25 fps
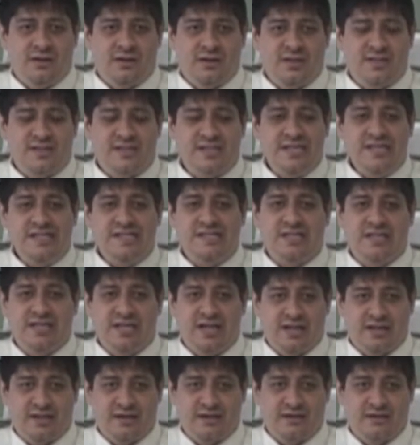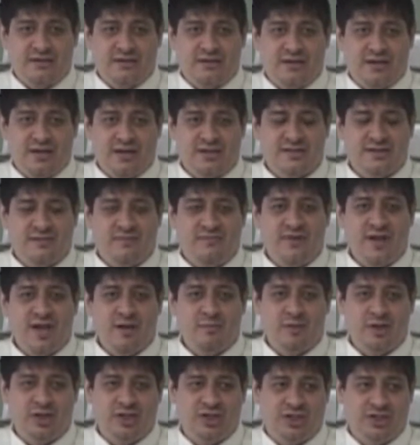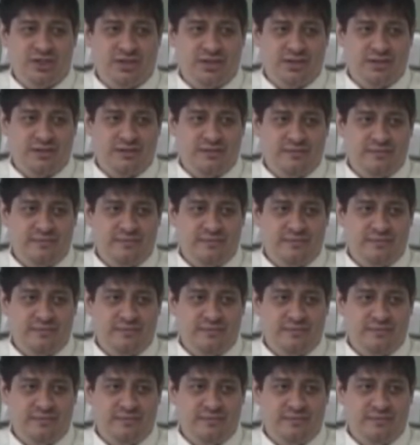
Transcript: Let's eat together as a family should.